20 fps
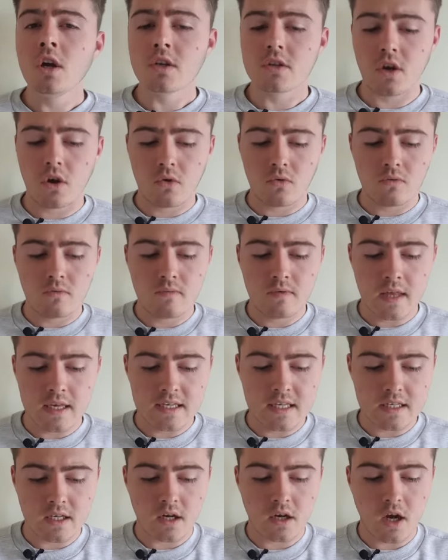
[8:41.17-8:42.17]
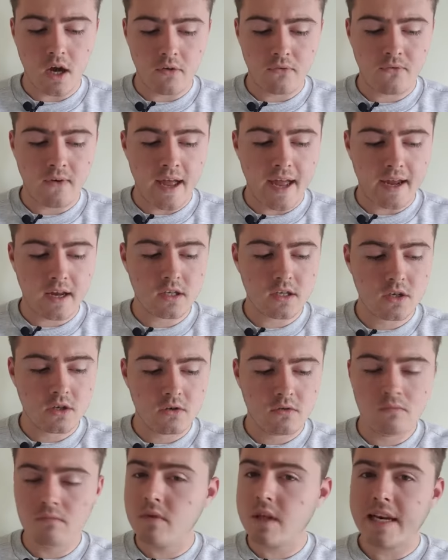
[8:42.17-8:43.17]
So this is going to affect
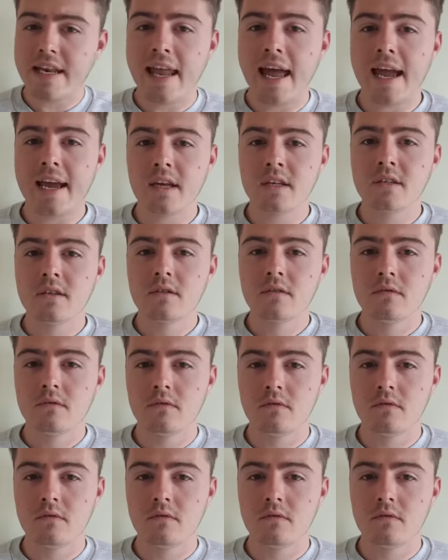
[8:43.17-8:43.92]
the legs,